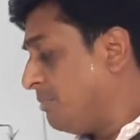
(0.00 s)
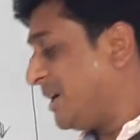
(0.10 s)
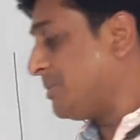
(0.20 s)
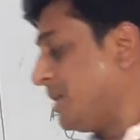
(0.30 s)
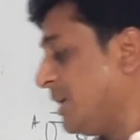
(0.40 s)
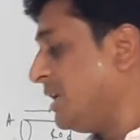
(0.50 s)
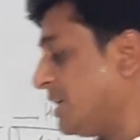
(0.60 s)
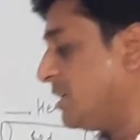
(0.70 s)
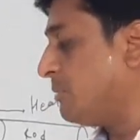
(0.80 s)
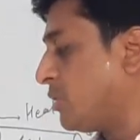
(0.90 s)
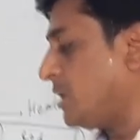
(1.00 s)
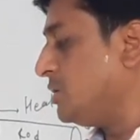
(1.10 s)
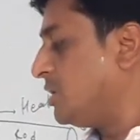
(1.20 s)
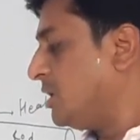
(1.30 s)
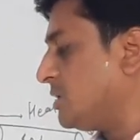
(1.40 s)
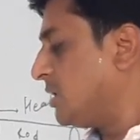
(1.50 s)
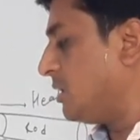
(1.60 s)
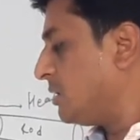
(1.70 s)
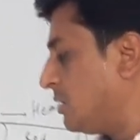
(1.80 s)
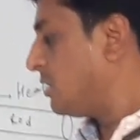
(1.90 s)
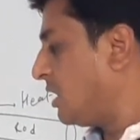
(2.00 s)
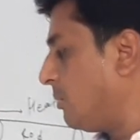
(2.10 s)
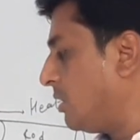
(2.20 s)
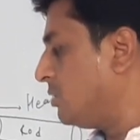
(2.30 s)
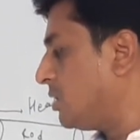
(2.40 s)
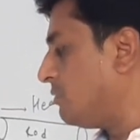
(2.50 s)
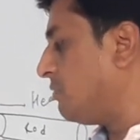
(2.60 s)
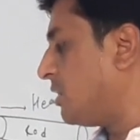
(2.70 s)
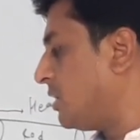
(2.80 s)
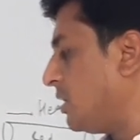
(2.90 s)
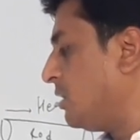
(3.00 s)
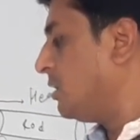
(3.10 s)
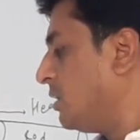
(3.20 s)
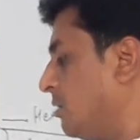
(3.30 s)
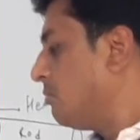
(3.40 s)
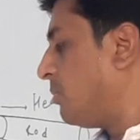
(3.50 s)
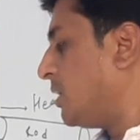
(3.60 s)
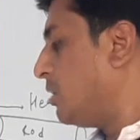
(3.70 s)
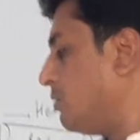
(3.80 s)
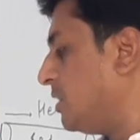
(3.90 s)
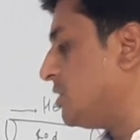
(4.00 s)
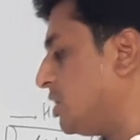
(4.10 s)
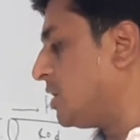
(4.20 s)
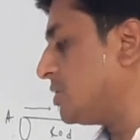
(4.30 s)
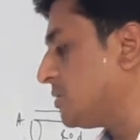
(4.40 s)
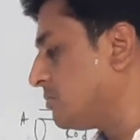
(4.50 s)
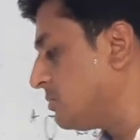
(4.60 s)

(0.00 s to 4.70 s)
Mathematical electric potential is the amount of work done per unit charge.